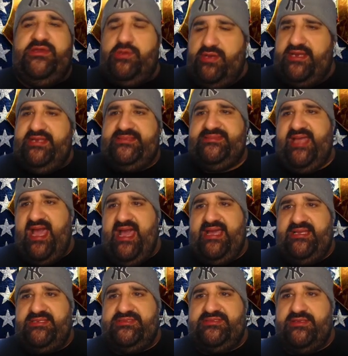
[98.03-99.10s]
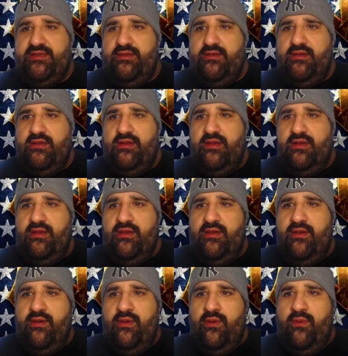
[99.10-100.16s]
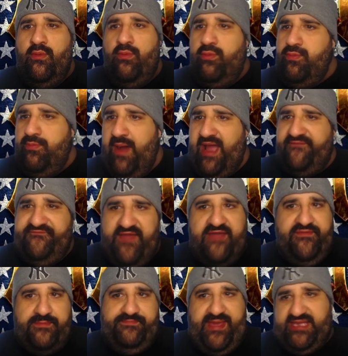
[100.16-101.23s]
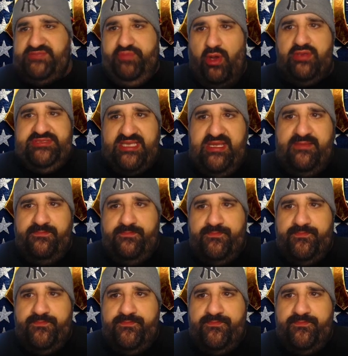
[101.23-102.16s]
criticize my favorite baseball team.